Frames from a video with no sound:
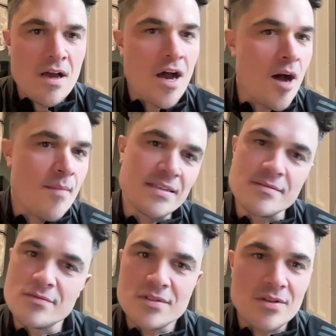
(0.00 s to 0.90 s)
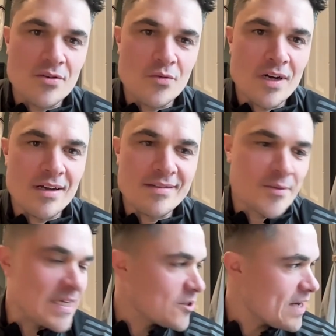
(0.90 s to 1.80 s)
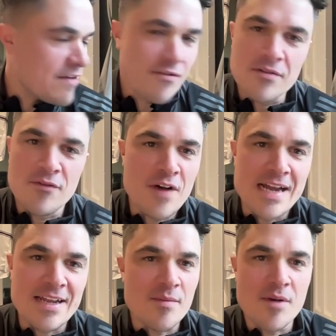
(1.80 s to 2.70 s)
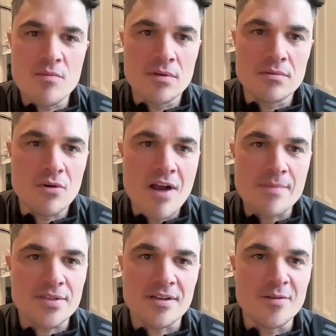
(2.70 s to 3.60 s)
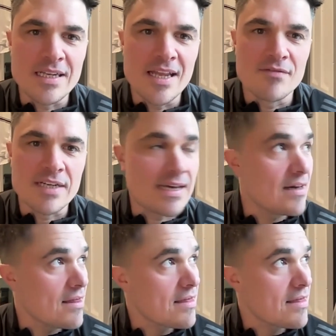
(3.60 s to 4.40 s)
I mean, you speak to any Fulham fan at the moment, we're absolutely loving it.